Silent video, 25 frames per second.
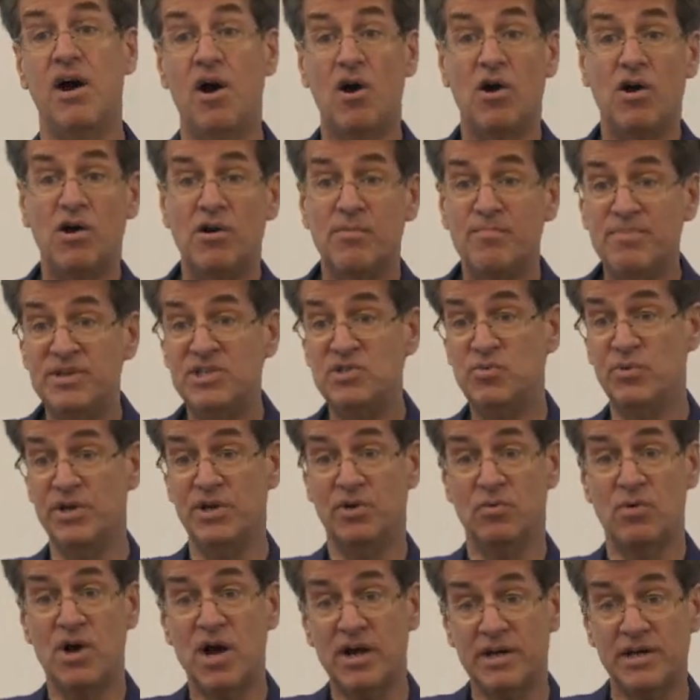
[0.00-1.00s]
are between
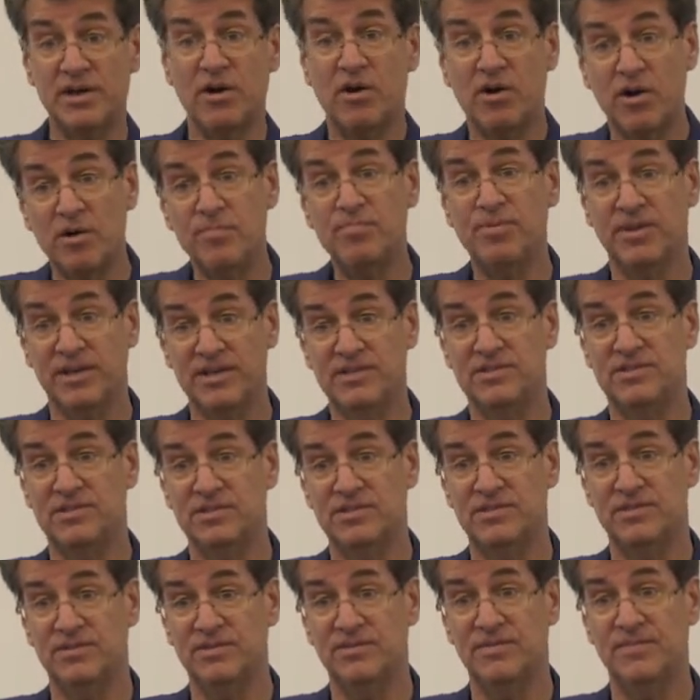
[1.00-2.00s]
a rock and a hard place,
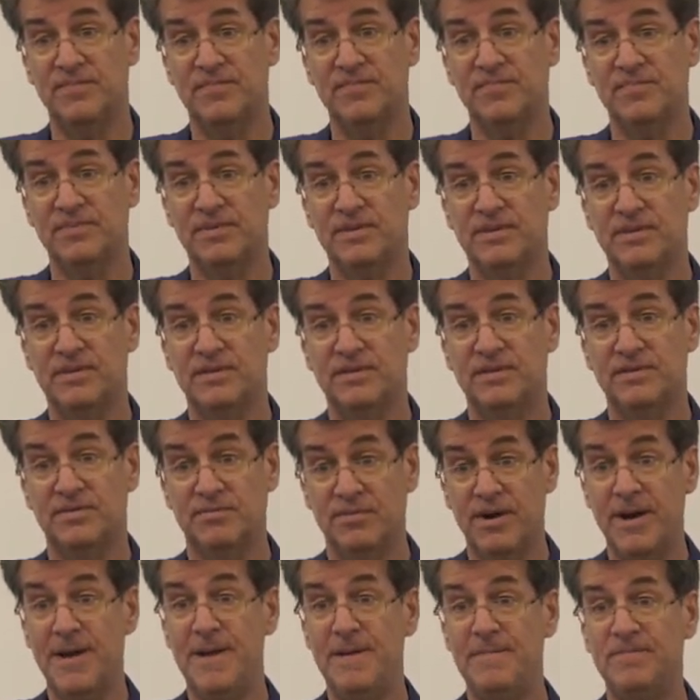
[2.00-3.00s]

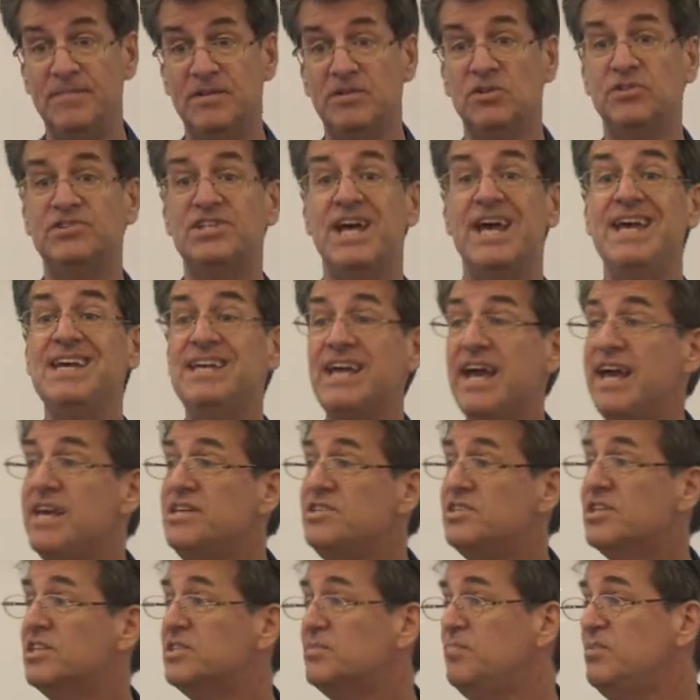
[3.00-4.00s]
right? Take
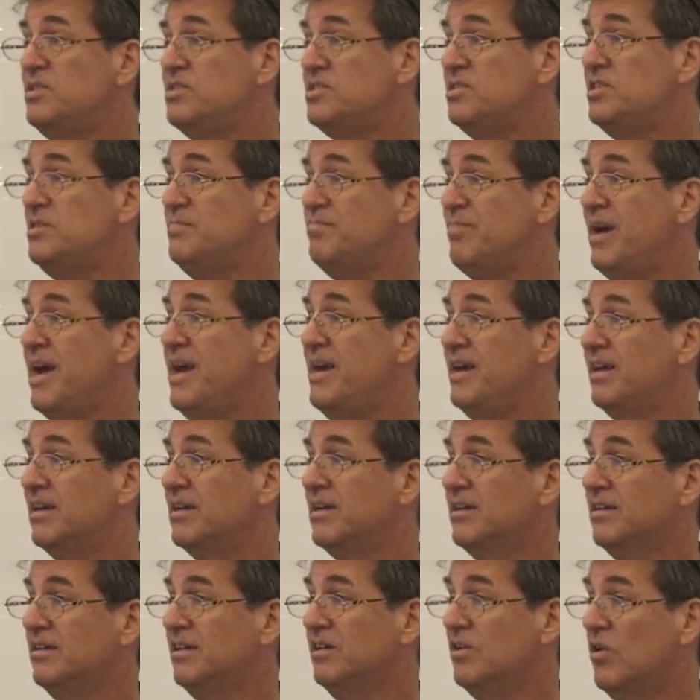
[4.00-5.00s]
HSBC
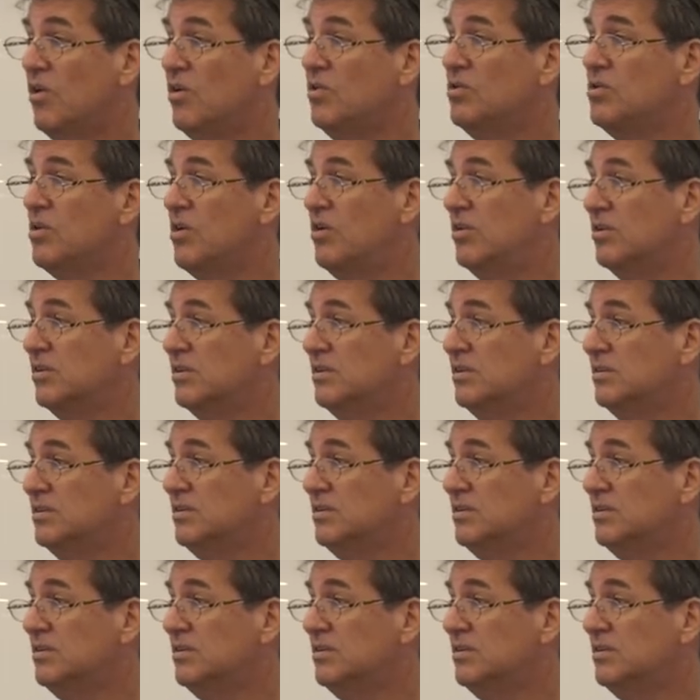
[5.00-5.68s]
Bank in Hong Kong,